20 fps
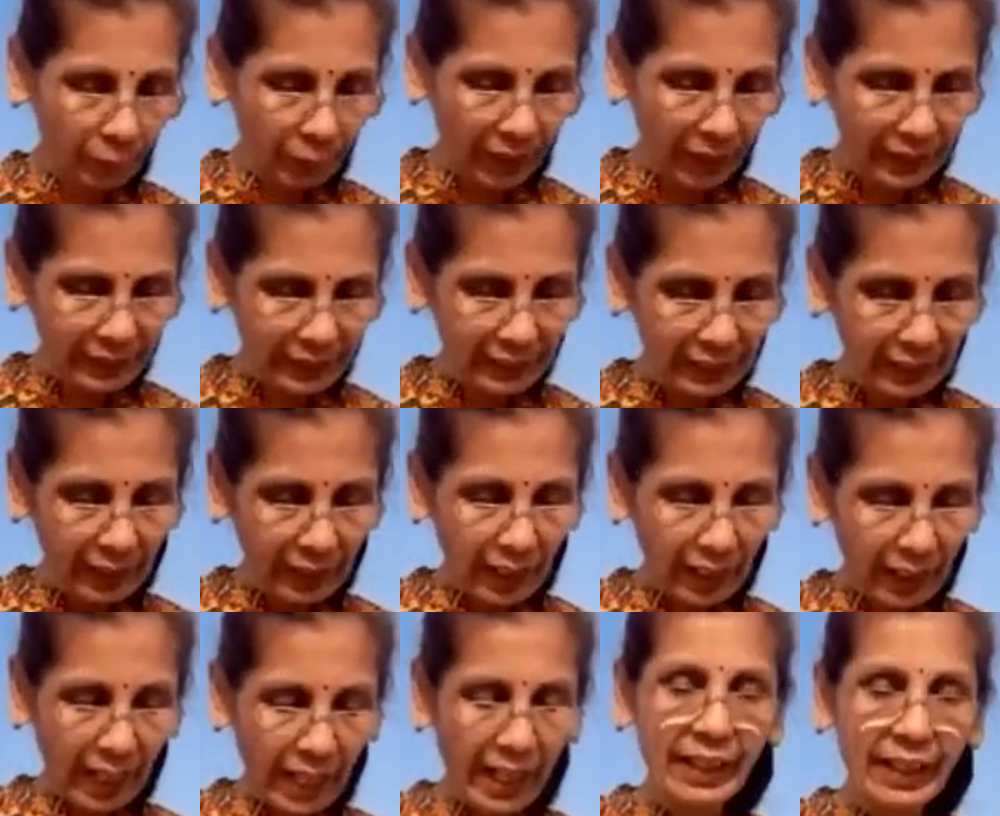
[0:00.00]
place,
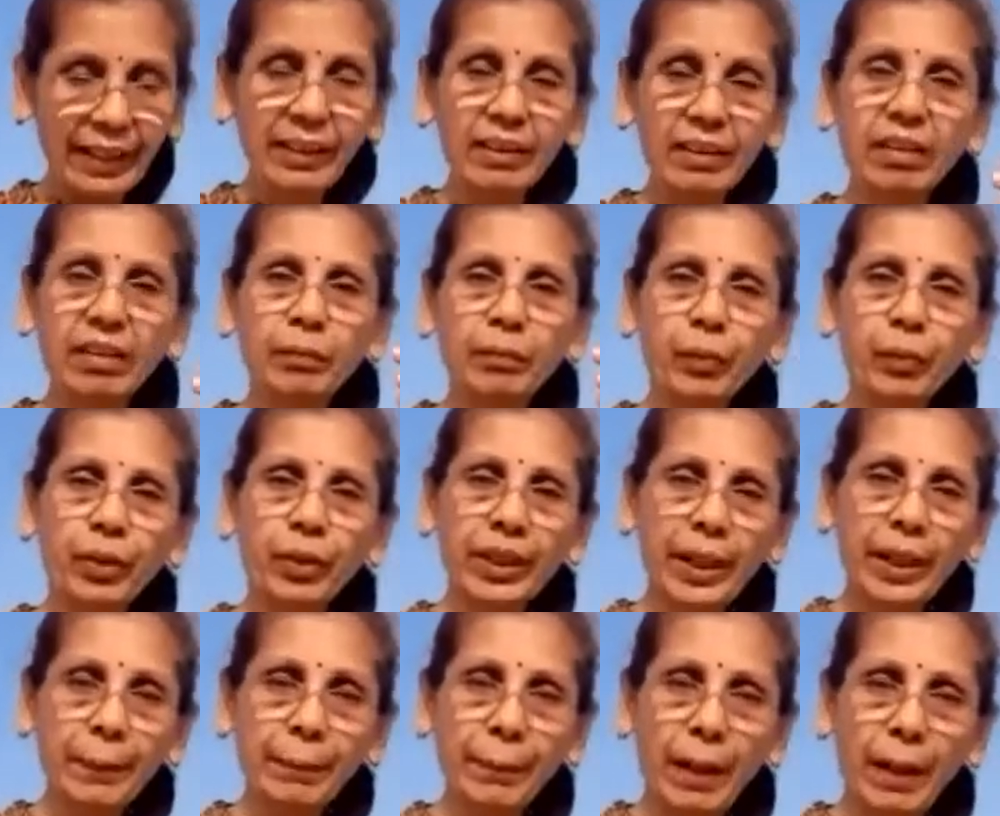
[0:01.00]
and
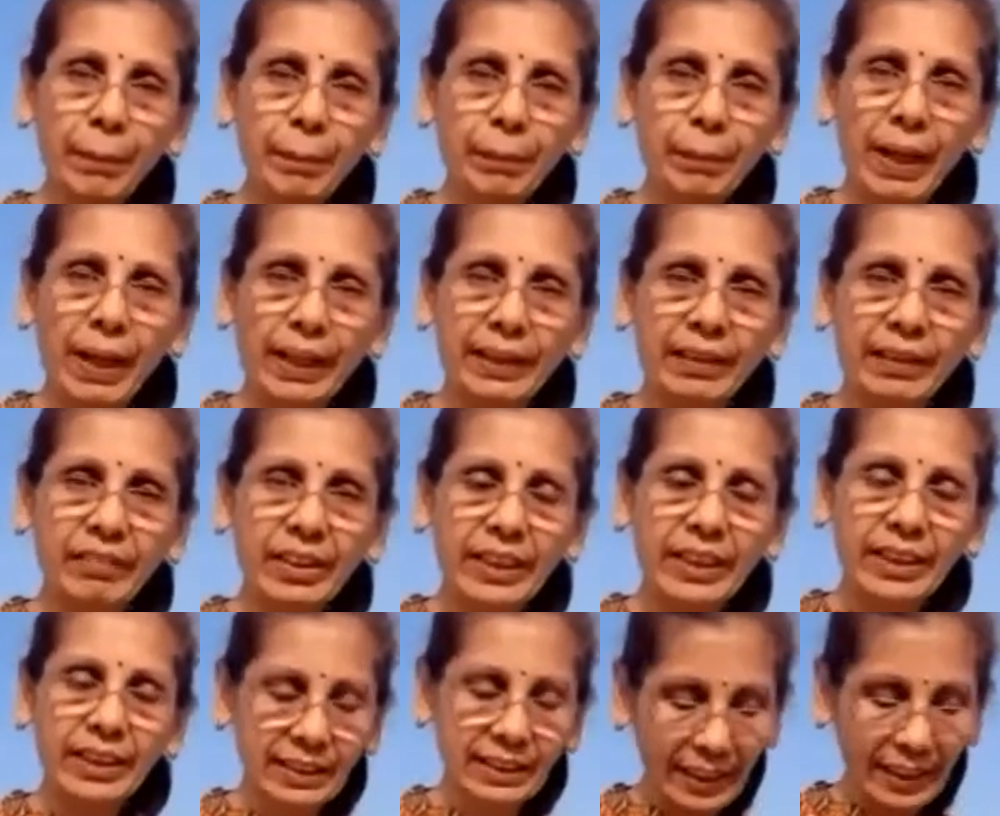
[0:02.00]
punya pap
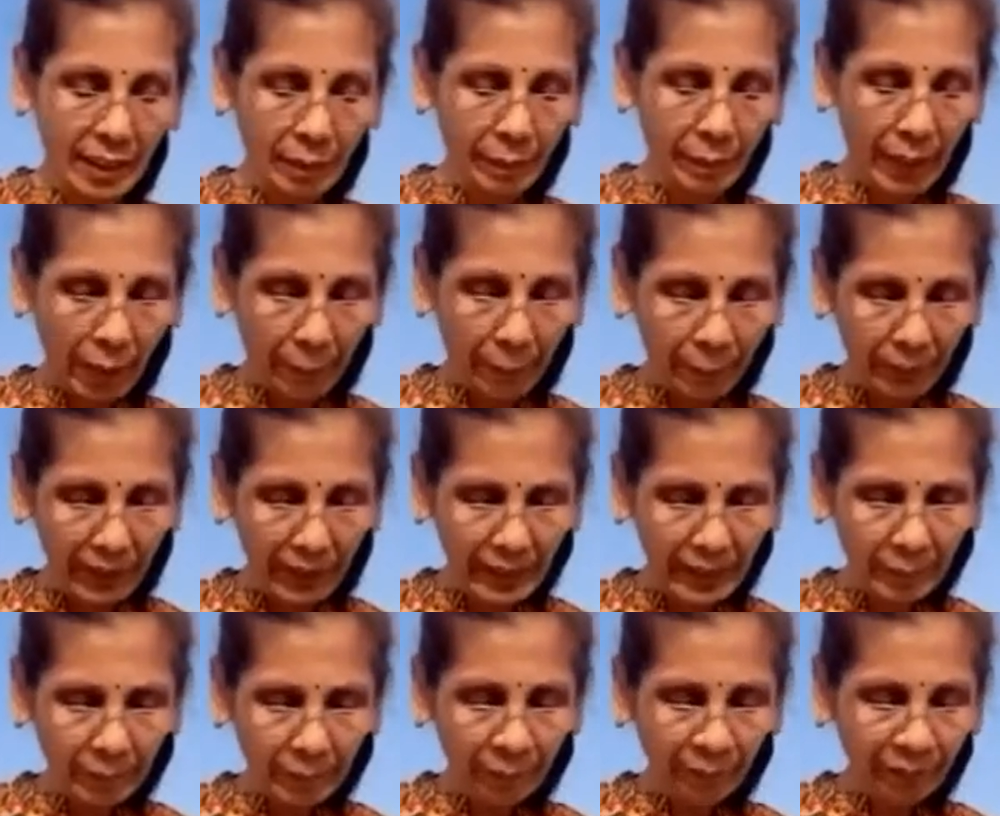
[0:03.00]
activities keep happening,
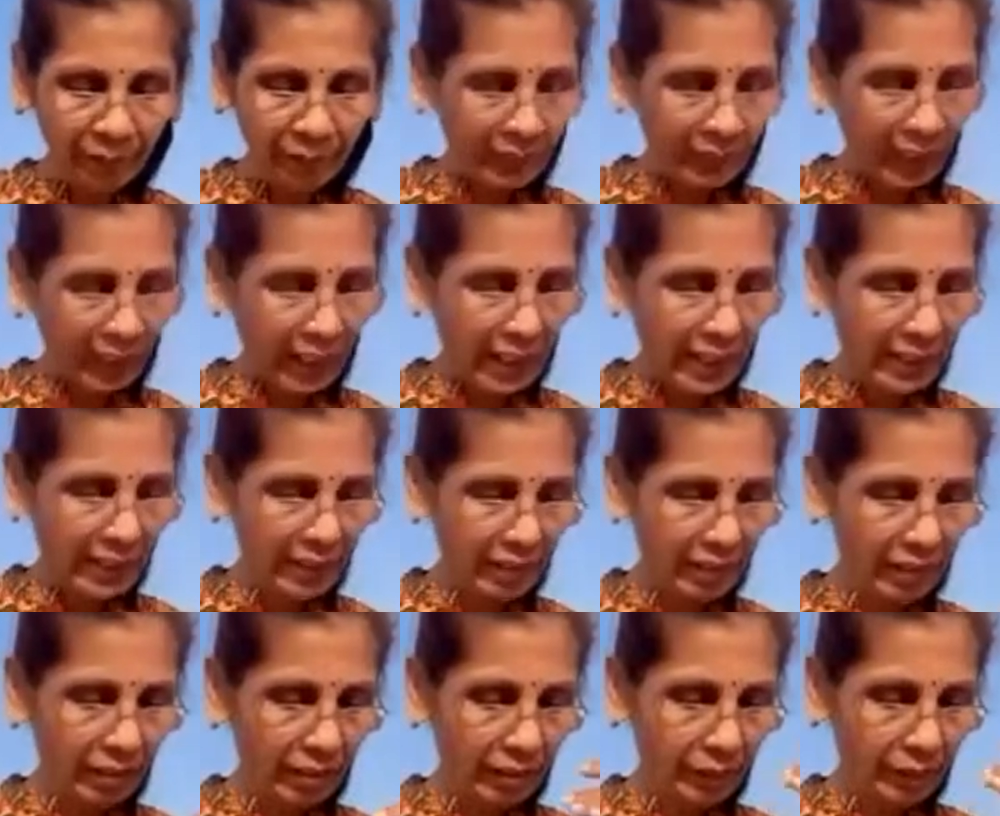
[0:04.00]
and
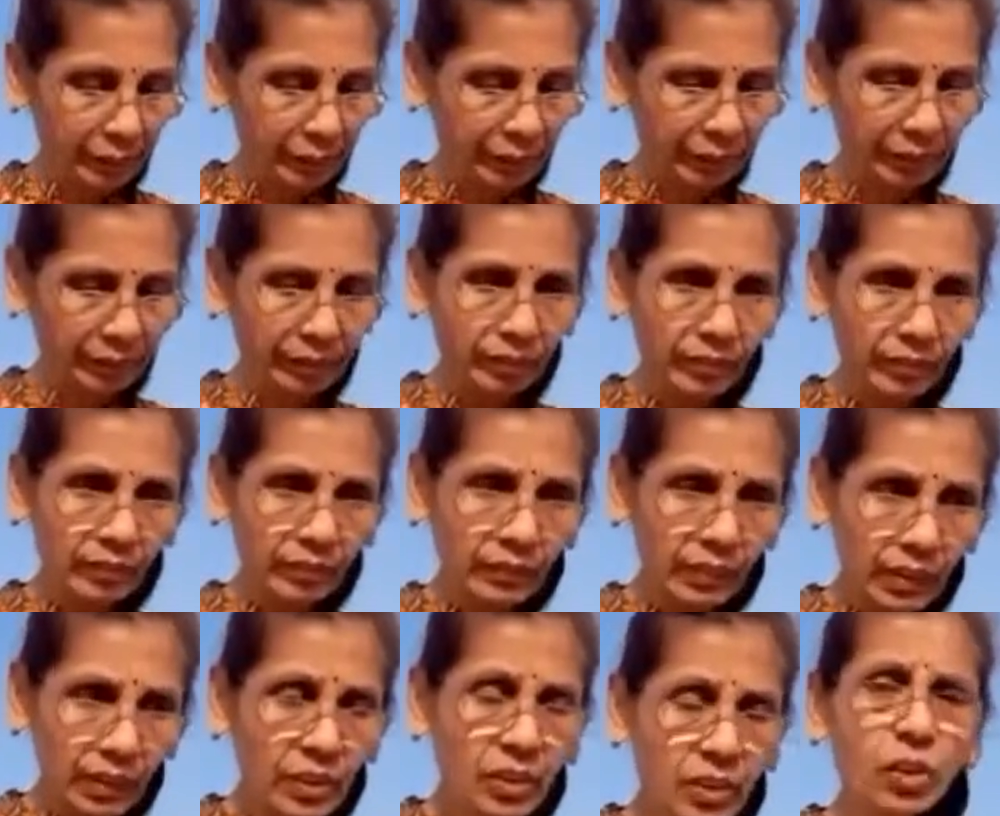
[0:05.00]

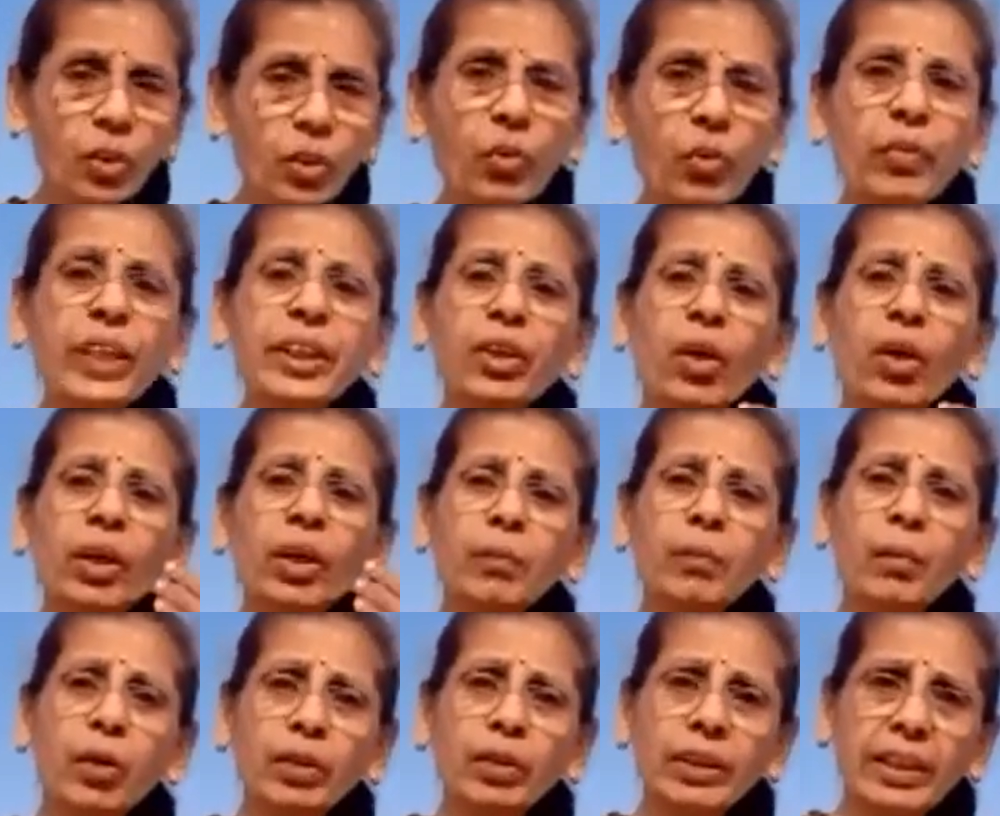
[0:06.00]
so we talk
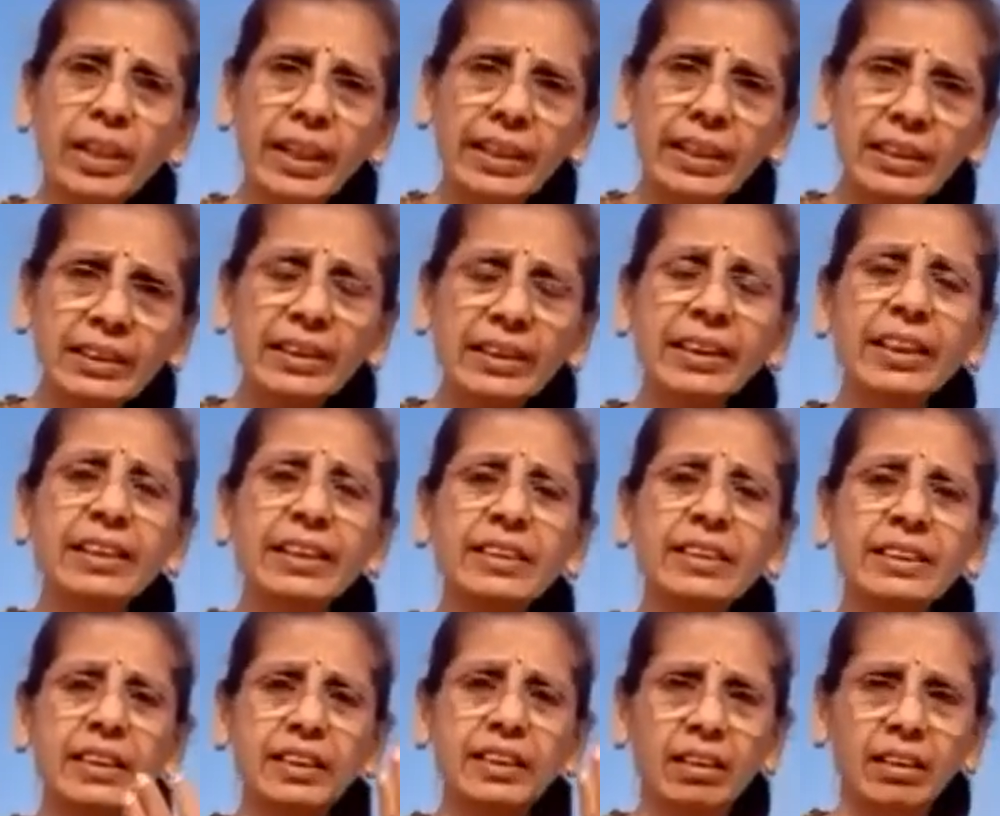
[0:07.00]
about the
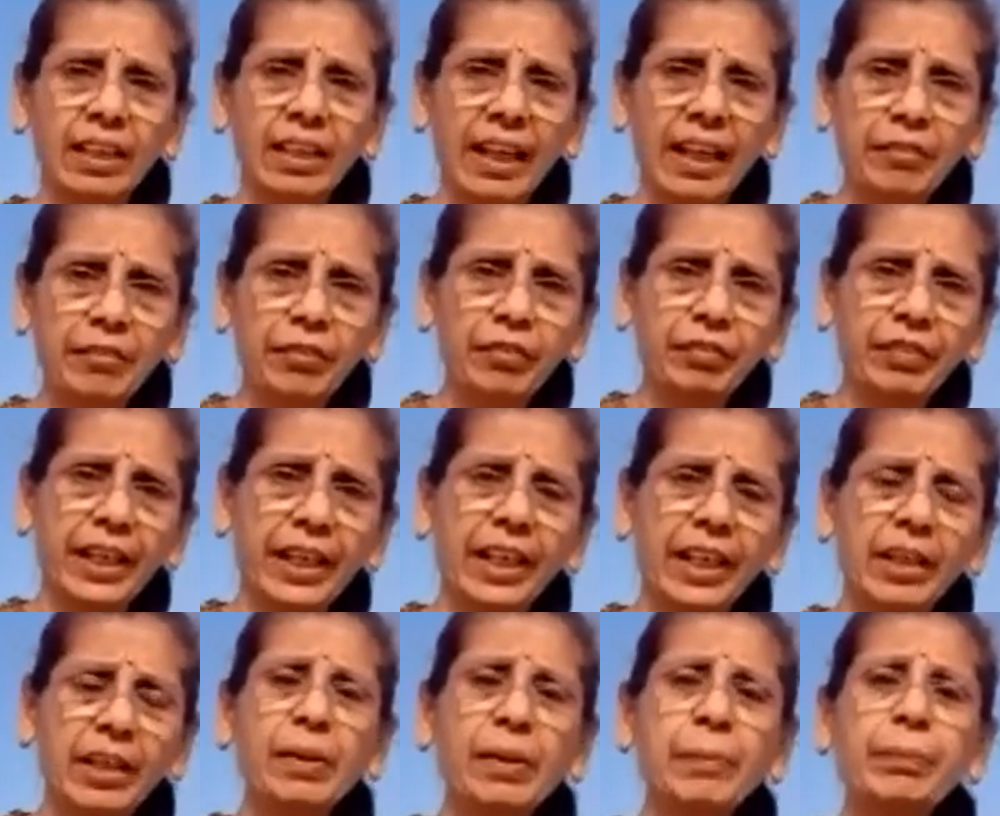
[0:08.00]
incidents in the life of
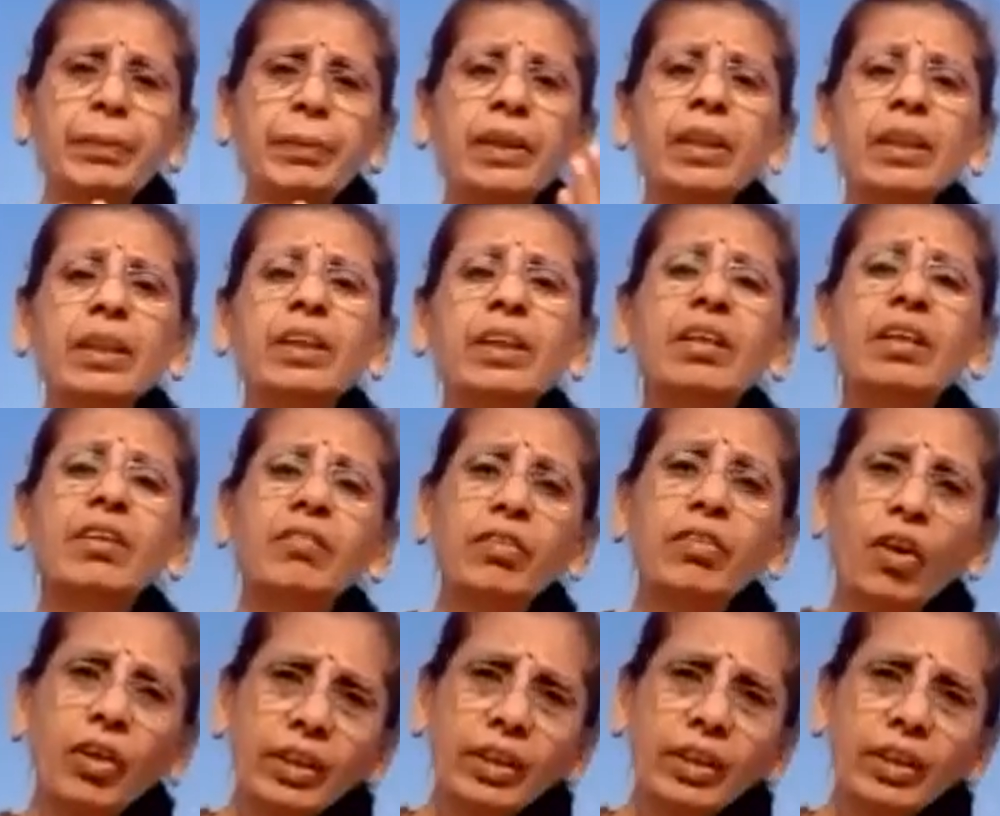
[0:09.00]
great people for